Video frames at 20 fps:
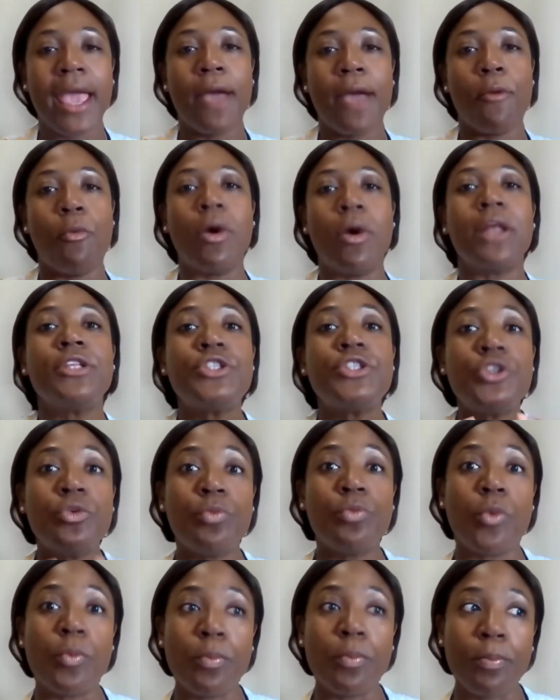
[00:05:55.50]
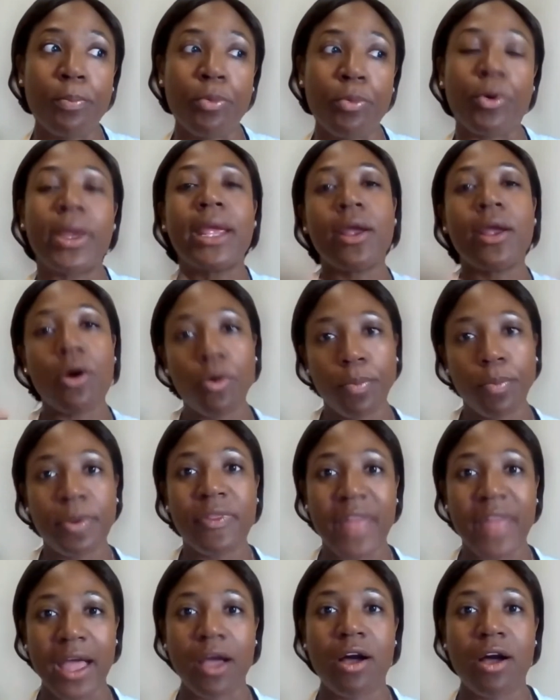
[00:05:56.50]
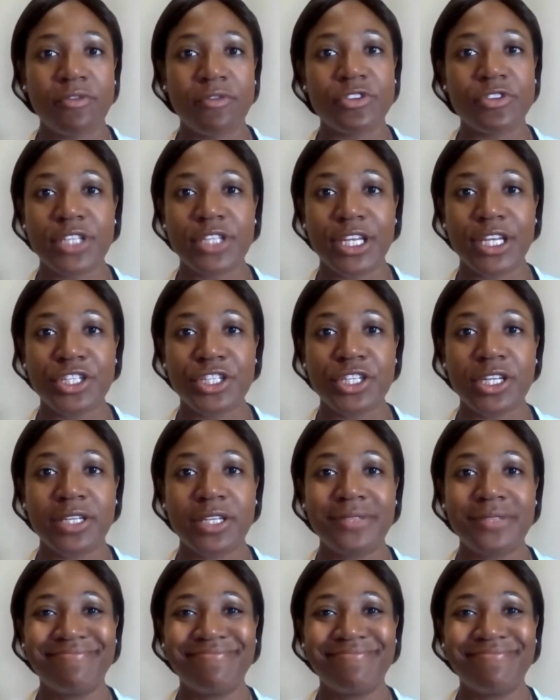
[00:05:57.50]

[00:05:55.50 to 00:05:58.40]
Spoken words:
Once you break open that conversation,